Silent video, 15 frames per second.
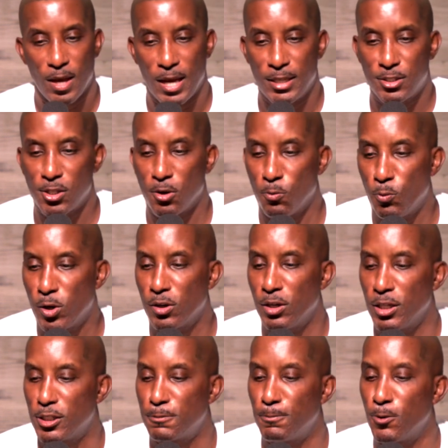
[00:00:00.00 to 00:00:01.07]
And so we're going
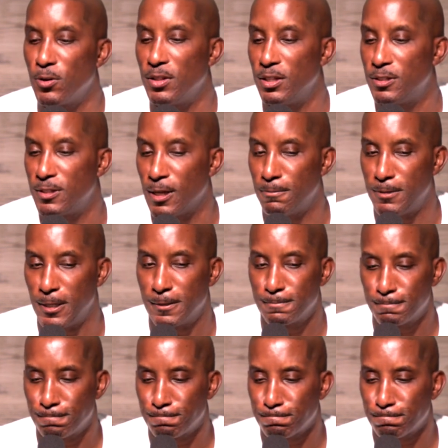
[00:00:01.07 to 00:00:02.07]
to explore this subject